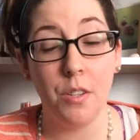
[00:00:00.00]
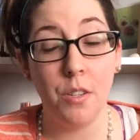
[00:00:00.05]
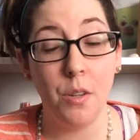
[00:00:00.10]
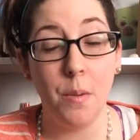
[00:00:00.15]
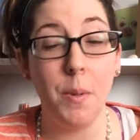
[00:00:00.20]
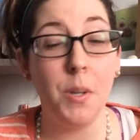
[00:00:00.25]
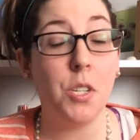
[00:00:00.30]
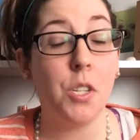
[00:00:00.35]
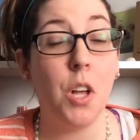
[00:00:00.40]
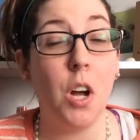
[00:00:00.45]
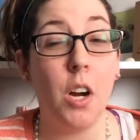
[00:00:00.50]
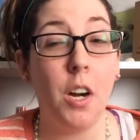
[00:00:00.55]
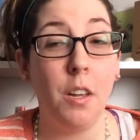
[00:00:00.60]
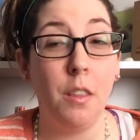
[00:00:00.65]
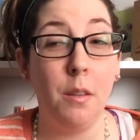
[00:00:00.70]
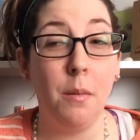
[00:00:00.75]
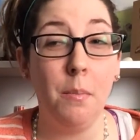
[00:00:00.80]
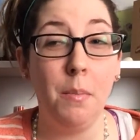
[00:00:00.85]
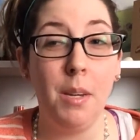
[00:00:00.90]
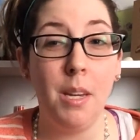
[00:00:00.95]
so much
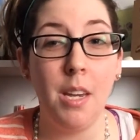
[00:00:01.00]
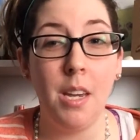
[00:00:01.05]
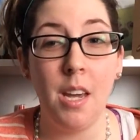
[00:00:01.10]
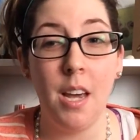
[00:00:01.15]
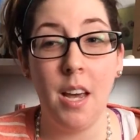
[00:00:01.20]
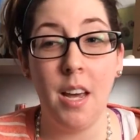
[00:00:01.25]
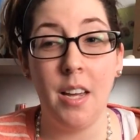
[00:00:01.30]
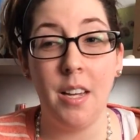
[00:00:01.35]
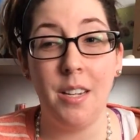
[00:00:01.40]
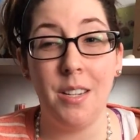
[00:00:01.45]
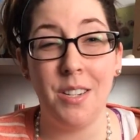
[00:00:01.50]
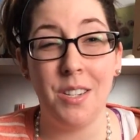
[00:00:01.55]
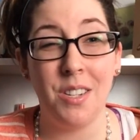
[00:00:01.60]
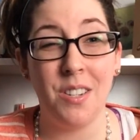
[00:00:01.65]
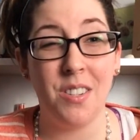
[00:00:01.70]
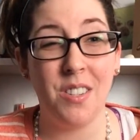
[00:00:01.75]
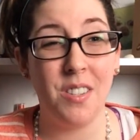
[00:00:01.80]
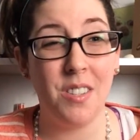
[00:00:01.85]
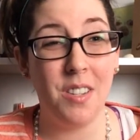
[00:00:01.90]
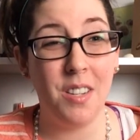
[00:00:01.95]
longer than me and
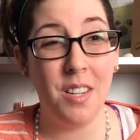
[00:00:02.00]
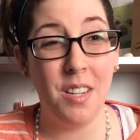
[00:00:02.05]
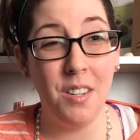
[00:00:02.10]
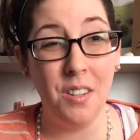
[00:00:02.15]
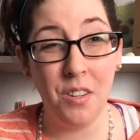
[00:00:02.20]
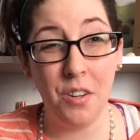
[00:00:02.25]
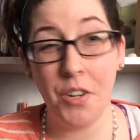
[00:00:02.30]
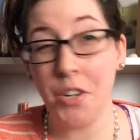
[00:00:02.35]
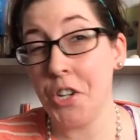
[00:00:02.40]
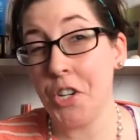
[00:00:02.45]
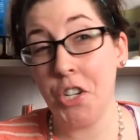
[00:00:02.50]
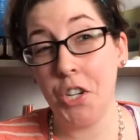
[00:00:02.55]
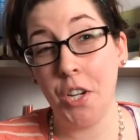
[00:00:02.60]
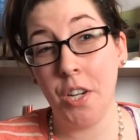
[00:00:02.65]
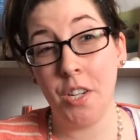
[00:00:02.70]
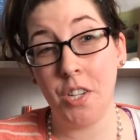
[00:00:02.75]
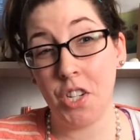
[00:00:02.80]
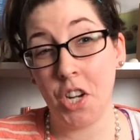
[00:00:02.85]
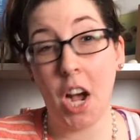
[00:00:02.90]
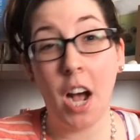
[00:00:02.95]
into their
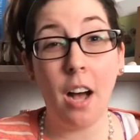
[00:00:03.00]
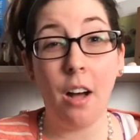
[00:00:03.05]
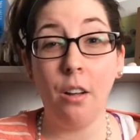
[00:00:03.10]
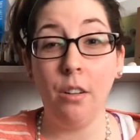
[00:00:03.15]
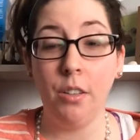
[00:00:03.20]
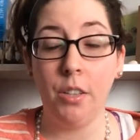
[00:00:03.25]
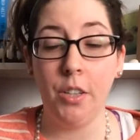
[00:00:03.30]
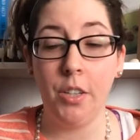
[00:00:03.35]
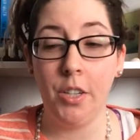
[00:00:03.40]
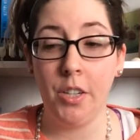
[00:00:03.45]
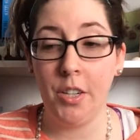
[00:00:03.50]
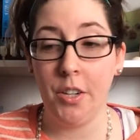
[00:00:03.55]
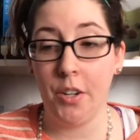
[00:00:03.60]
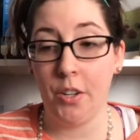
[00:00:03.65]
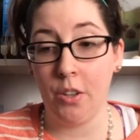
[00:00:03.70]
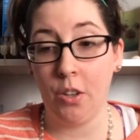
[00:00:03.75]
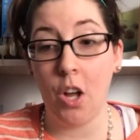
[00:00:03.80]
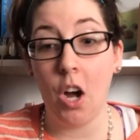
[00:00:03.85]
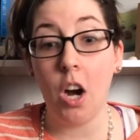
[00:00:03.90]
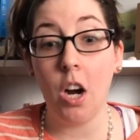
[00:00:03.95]
childhood
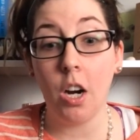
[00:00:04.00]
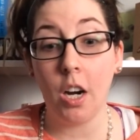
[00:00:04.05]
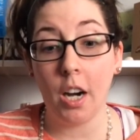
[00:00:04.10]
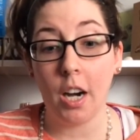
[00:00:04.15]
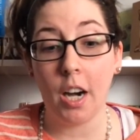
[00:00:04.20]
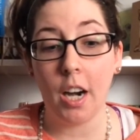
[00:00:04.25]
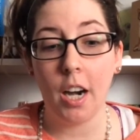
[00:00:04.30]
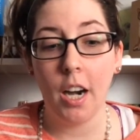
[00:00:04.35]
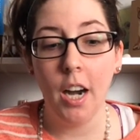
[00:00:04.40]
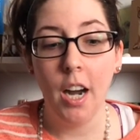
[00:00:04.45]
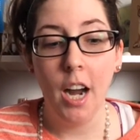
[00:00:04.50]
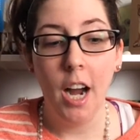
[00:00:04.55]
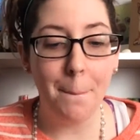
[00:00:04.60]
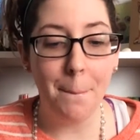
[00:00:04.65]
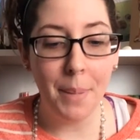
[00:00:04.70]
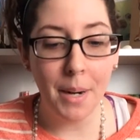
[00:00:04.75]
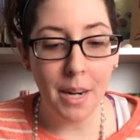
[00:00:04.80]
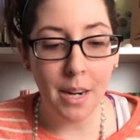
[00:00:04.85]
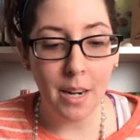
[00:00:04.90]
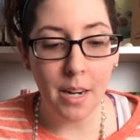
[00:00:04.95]
or longer.
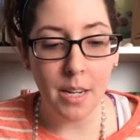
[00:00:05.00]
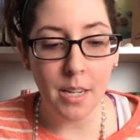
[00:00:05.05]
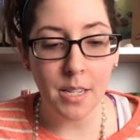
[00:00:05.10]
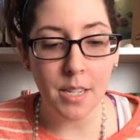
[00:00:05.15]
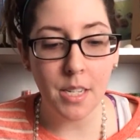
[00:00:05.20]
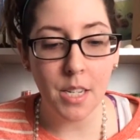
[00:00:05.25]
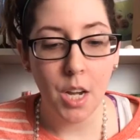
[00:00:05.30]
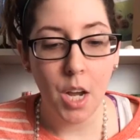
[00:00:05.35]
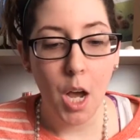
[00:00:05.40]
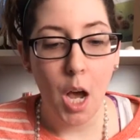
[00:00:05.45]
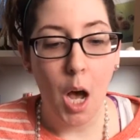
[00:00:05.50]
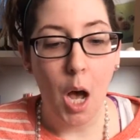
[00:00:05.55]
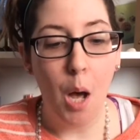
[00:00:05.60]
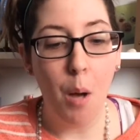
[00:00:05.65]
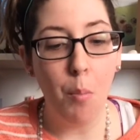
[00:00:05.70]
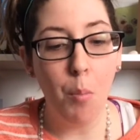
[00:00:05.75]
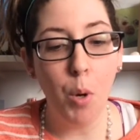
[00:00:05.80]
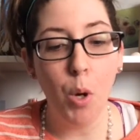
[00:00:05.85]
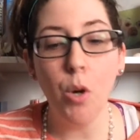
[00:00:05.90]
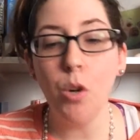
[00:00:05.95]
But
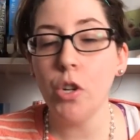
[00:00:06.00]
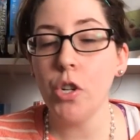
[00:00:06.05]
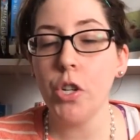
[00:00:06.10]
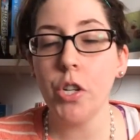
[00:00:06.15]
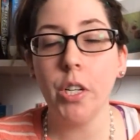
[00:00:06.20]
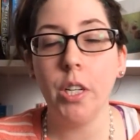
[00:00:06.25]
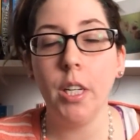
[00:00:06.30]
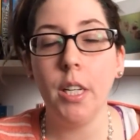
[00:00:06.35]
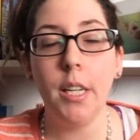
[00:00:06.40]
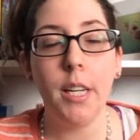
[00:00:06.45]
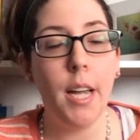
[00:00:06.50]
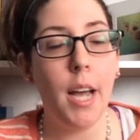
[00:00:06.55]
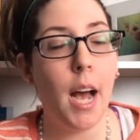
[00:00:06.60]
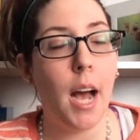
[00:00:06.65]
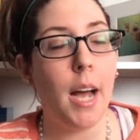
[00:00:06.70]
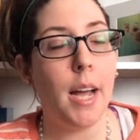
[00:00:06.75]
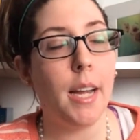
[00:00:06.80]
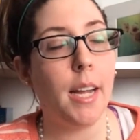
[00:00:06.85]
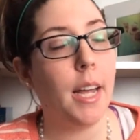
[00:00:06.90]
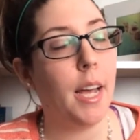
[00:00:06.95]
emotionally,
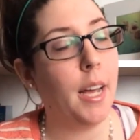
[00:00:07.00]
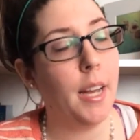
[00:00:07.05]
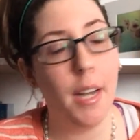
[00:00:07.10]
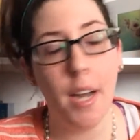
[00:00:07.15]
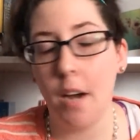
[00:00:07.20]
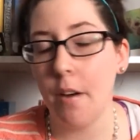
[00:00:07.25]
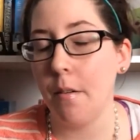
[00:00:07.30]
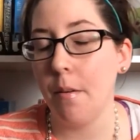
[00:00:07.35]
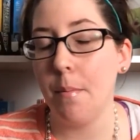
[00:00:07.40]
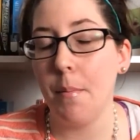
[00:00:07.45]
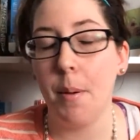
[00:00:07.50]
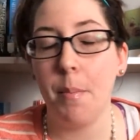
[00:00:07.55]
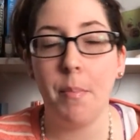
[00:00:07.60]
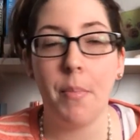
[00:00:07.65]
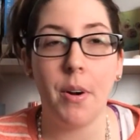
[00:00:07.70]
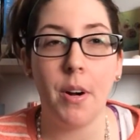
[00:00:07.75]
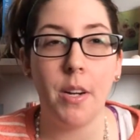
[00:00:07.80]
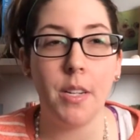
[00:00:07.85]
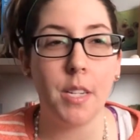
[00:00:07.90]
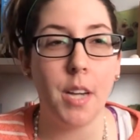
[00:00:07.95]
I cannot
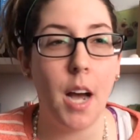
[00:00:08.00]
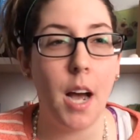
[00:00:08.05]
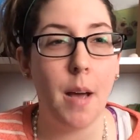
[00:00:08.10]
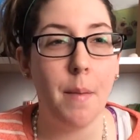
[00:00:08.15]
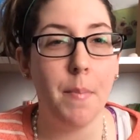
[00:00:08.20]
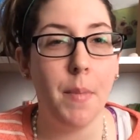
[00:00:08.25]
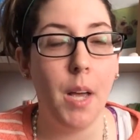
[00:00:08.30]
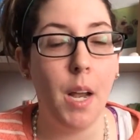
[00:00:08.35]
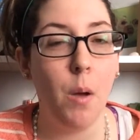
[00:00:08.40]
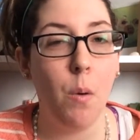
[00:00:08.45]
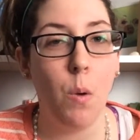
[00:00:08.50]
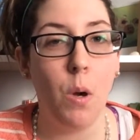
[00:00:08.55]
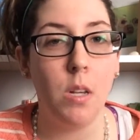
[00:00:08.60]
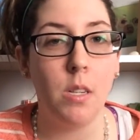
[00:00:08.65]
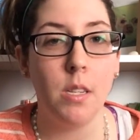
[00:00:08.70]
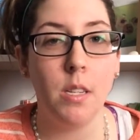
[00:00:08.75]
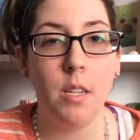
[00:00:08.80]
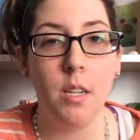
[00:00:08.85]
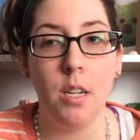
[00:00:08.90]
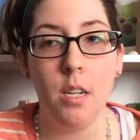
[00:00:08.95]
remember a time that I
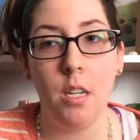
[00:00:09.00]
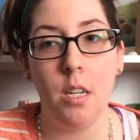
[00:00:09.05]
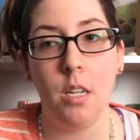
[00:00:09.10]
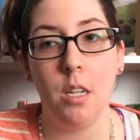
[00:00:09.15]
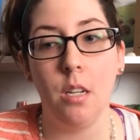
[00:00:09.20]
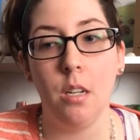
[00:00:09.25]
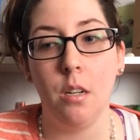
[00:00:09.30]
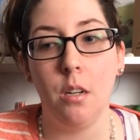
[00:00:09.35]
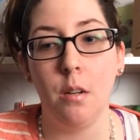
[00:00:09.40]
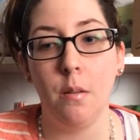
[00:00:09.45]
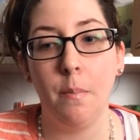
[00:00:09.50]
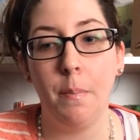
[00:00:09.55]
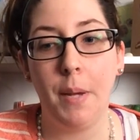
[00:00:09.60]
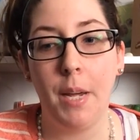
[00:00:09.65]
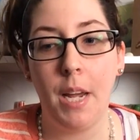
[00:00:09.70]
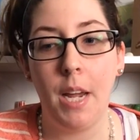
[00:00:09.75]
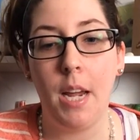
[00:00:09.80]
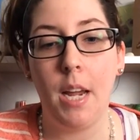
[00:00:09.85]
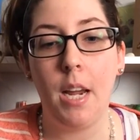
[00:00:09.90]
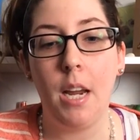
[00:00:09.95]
wasn't in
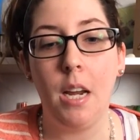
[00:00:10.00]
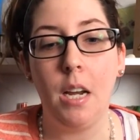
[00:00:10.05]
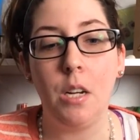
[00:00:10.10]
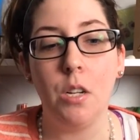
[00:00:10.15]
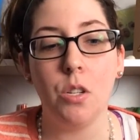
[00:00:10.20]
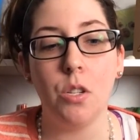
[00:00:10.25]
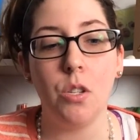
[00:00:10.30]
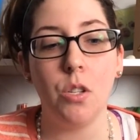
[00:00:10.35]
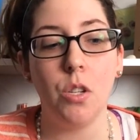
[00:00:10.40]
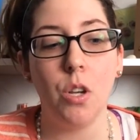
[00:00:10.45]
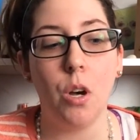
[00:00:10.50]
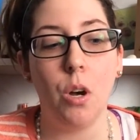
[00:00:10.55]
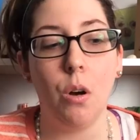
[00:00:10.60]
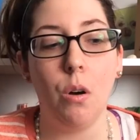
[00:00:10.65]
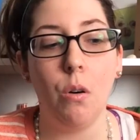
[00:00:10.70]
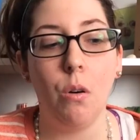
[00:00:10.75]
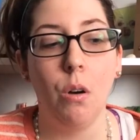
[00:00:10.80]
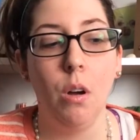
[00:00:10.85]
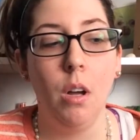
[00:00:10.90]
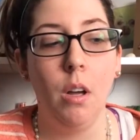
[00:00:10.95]
pain.
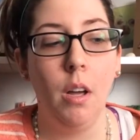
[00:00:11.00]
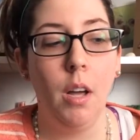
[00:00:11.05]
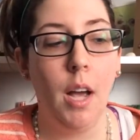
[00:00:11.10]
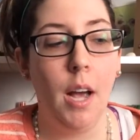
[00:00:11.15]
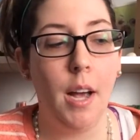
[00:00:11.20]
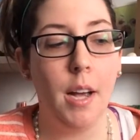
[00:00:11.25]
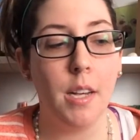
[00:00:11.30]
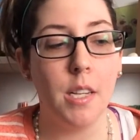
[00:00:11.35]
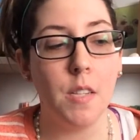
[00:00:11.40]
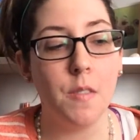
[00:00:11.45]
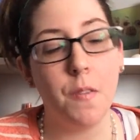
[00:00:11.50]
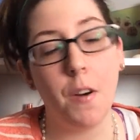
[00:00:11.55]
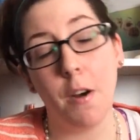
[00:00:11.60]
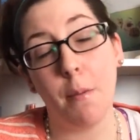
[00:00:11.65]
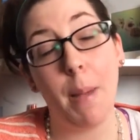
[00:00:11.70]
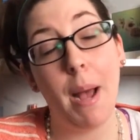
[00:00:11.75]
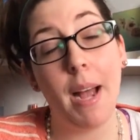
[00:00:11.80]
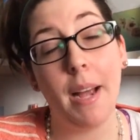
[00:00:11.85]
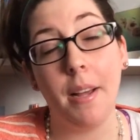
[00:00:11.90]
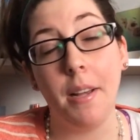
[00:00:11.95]
So as
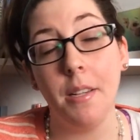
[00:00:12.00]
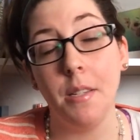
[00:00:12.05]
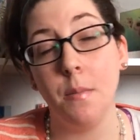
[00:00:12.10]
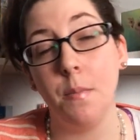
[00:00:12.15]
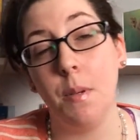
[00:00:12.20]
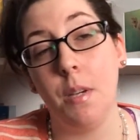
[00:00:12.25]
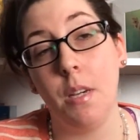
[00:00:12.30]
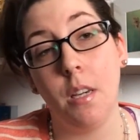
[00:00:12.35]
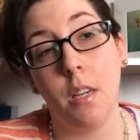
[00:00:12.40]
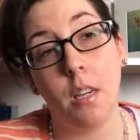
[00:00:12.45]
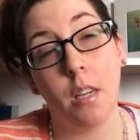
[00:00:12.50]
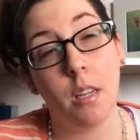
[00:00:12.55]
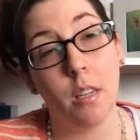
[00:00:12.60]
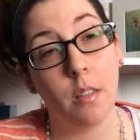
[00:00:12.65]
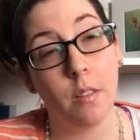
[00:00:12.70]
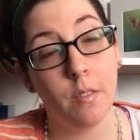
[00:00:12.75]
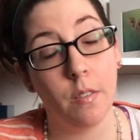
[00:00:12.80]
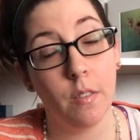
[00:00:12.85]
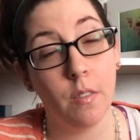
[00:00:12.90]
far back as being,